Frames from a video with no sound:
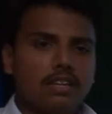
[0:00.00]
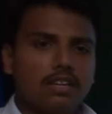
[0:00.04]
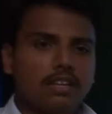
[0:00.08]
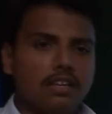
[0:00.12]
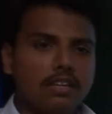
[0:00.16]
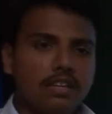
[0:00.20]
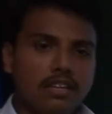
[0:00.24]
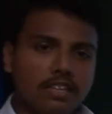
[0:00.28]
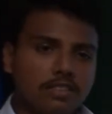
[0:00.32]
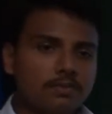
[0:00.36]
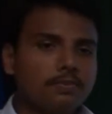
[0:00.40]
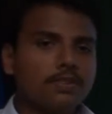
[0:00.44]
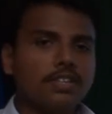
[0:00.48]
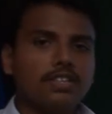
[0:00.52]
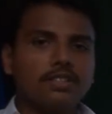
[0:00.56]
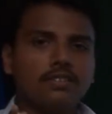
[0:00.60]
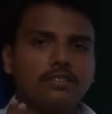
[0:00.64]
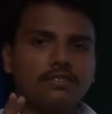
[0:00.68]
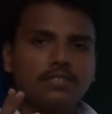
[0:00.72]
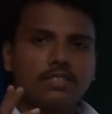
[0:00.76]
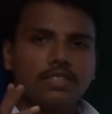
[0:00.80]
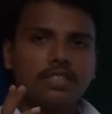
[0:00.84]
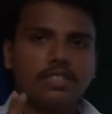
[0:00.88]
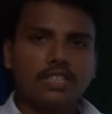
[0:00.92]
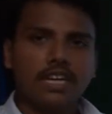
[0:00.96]
irrespective
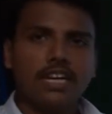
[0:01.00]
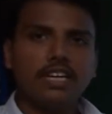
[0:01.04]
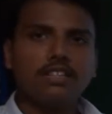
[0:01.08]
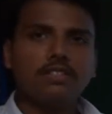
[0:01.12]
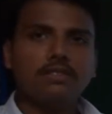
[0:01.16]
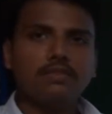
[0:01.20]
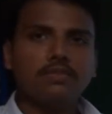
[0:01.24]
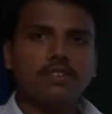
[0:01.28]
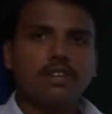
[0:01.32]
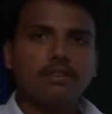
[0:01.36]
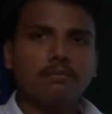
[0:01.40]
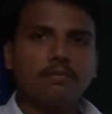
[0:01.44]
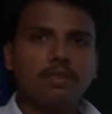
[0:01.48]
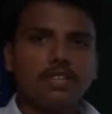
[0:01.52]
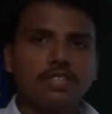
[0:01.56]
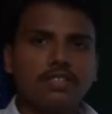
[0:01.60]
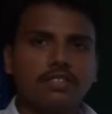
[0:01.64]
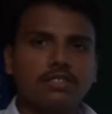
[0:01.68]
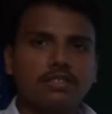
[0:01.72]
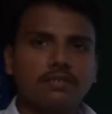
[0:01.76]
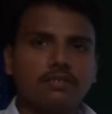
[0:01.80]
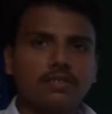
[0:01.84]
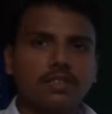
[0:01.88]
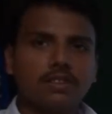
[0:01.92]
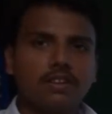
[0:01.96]
of the stage of
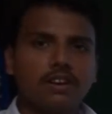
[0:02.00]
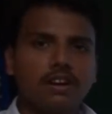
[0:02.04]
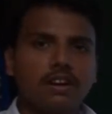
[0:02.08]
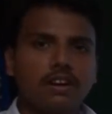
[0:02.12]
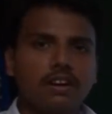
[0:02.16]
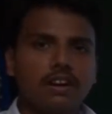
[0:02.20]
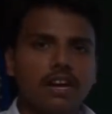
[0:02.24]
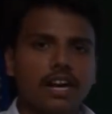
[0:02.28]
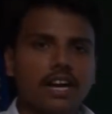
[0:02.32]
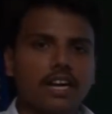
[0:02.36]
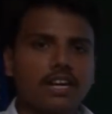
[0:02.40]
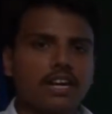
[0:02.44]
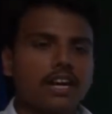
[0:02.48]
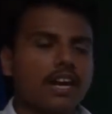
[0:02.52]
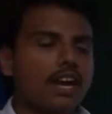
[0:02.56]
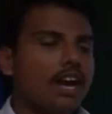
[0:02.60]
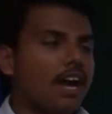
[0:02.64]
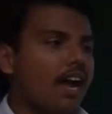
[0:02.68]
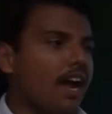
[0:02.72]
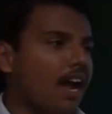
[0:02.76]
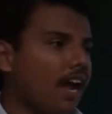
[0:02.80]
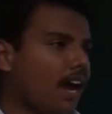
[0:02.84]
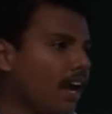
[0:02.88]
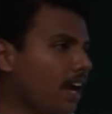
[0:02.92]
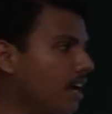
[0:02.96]
completion of the contract
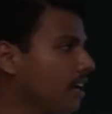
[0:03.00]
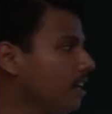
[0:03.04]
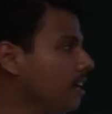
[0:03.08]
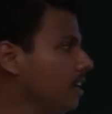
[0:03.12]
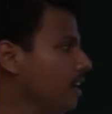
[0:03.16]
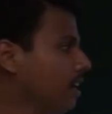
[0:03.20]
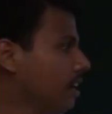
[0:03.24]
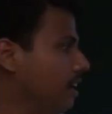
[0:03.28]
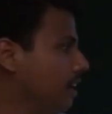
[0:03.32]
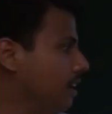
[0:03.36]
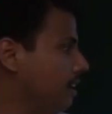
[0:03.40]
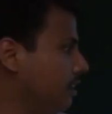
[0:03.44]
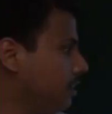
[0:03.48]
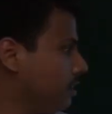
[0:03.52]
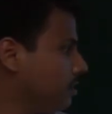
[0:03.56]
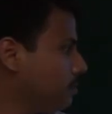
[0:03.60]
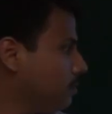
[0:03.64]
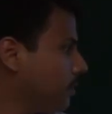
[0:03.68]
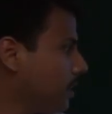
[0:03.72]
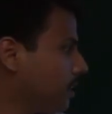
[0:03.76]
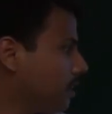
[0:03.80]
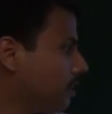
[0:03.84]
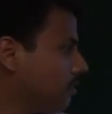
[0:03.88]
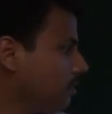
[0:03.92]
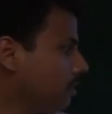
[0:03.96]
and
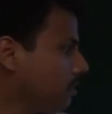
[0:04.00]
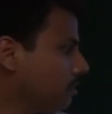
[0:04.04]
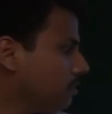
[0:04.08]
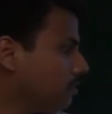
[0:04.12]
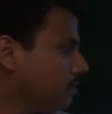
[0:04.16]
irrespective of